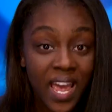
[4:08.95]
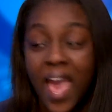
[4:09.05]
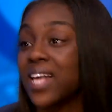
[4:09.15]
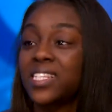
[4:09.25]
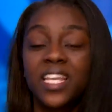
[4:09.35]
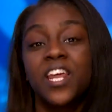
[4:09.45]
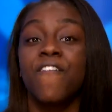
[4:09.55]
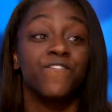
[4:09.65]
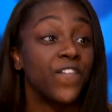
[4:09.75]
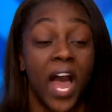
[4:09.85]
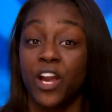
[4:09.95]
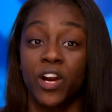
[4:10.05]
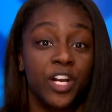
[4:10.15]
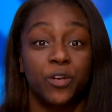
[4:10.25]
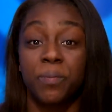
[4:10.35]
has lit a fire
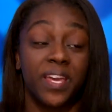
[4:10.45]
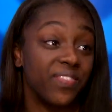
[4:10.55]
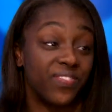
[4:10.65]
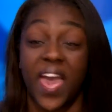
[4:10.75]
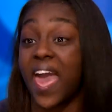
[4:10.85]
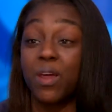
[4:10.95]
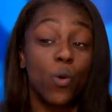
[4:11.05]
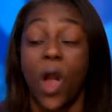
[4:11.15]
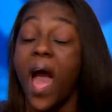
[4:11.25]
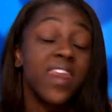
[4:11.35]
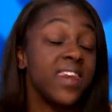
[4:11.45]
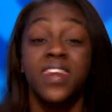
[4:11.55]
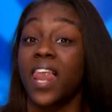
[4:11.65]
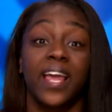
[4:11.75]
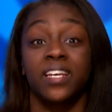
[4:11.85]
under me that
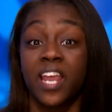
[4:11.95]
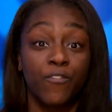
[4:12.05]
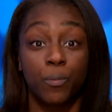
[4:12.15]
like never